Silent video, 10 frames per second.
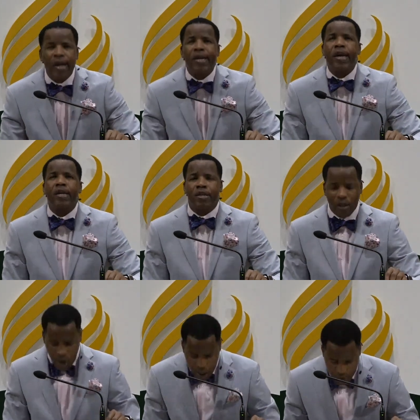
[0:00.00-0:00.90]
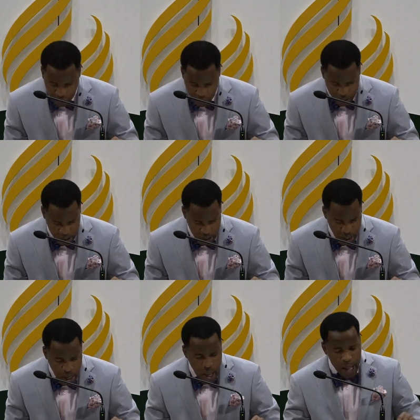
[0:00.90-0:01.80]
against idolatry
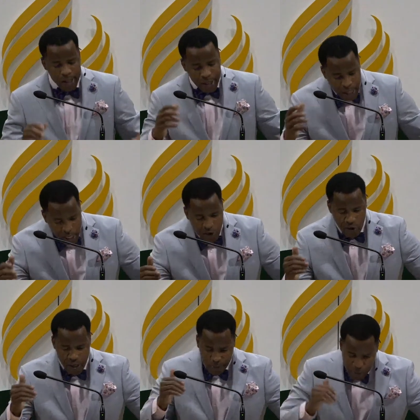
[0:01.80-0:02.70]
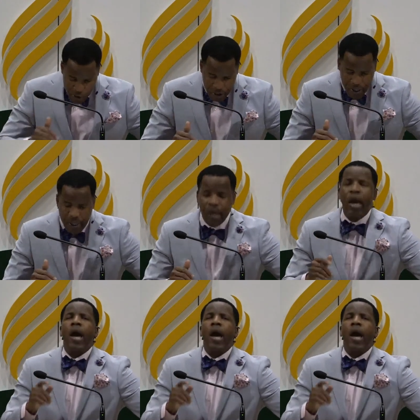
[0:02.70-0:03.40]
and sexual impurity,